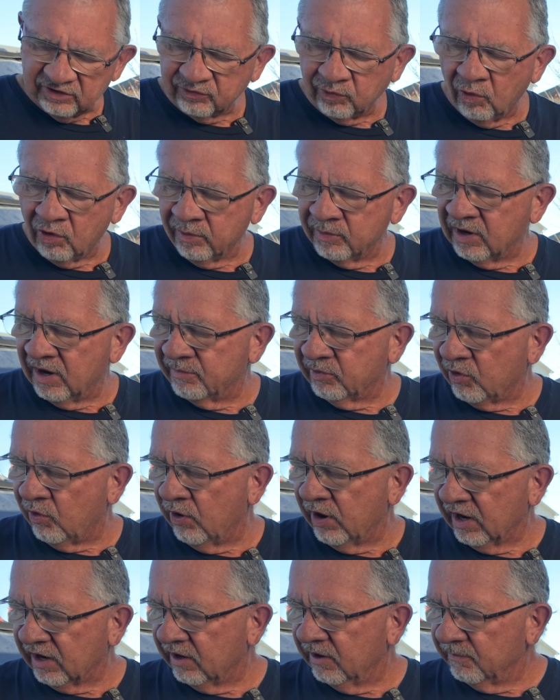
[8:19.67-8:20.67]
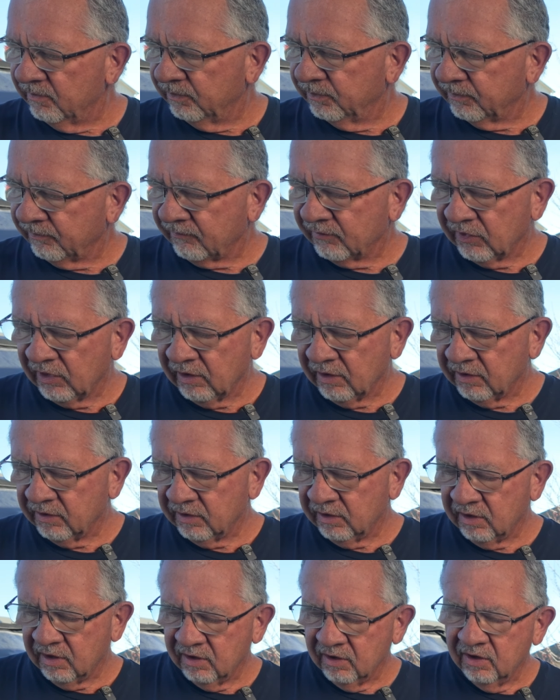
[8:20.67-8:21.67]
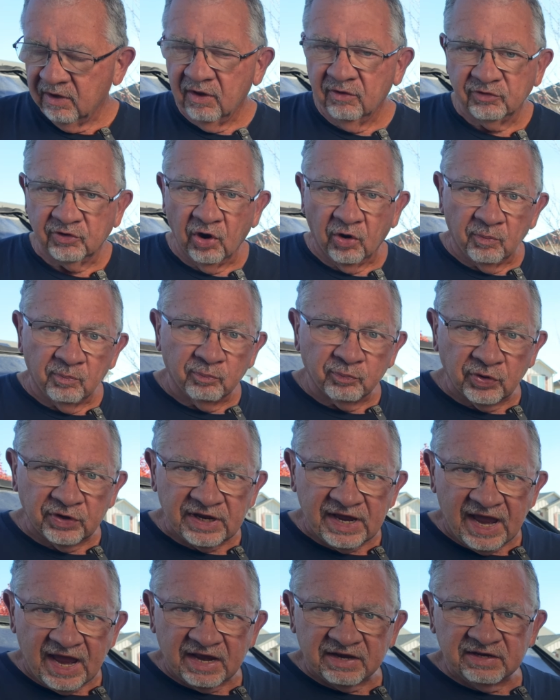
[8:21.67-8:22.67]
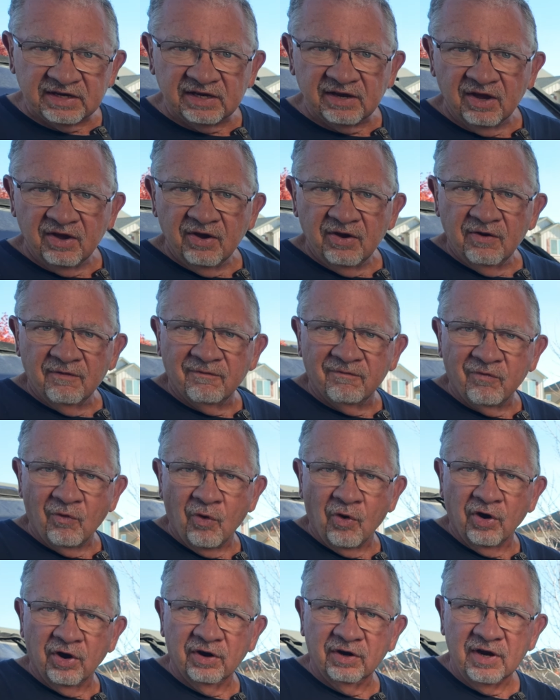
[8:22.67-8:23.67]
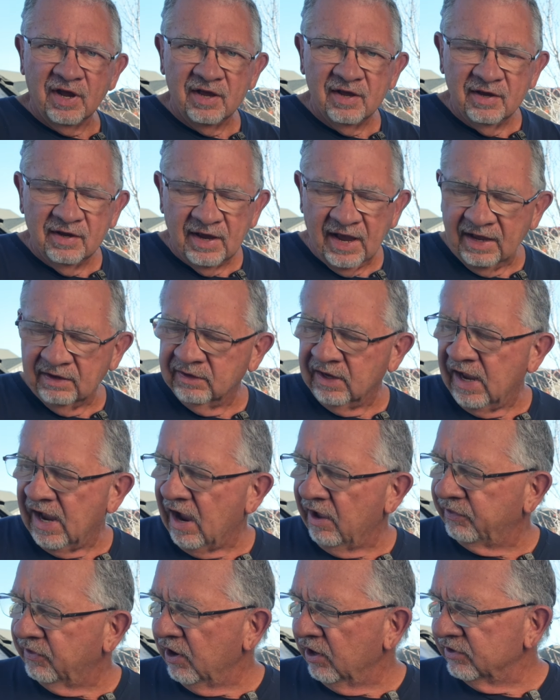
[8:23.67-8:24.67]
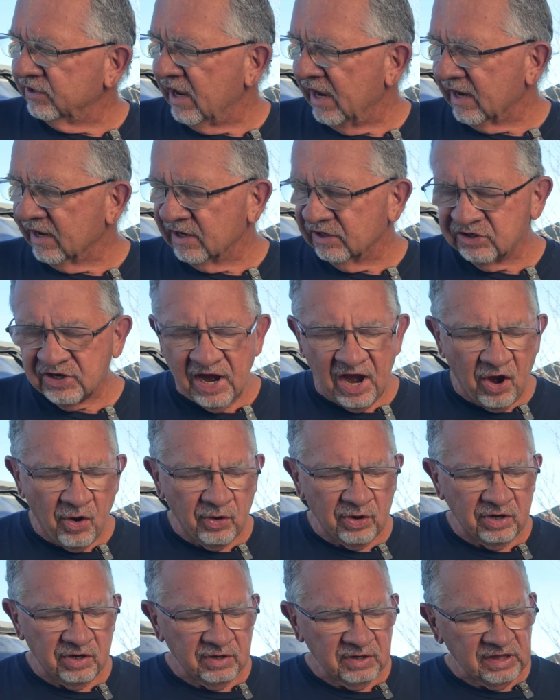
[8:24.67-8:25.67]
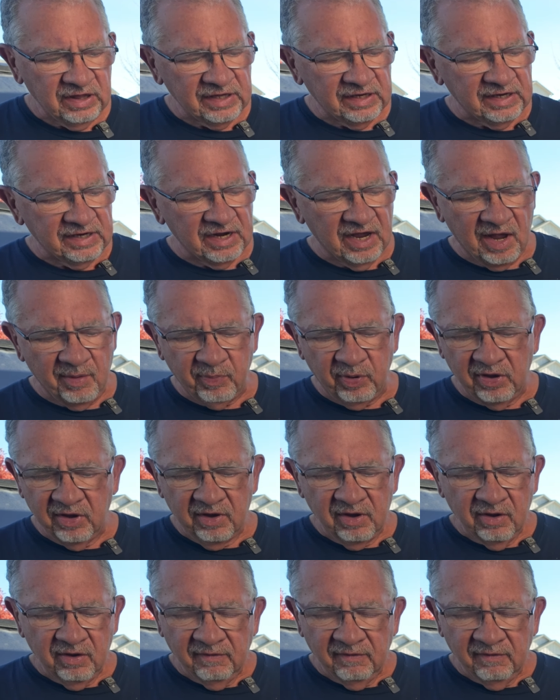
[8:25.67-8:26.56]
it's warming up quick. So pretty handy for out there taking a shower, cleaning up.